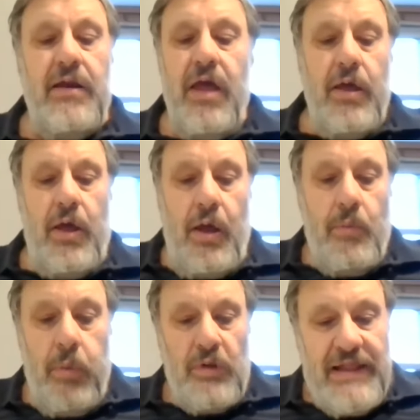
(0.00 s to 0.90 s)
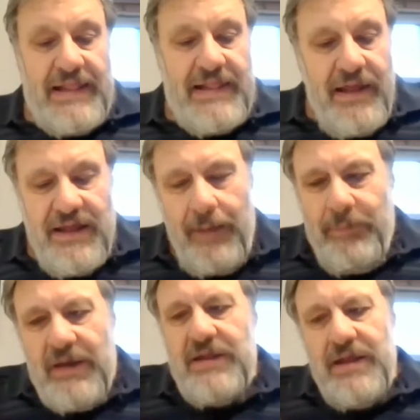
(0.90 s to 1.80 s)
then what is
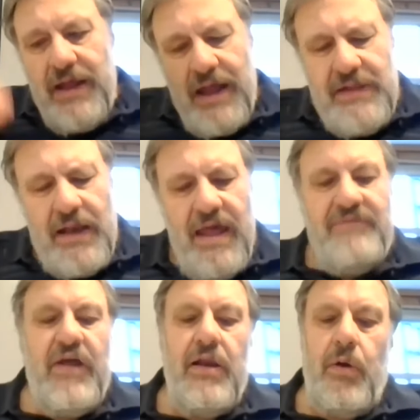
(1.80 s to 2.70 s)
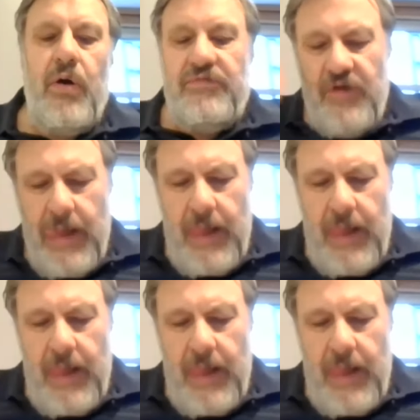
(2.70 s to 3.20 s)
happening at the level of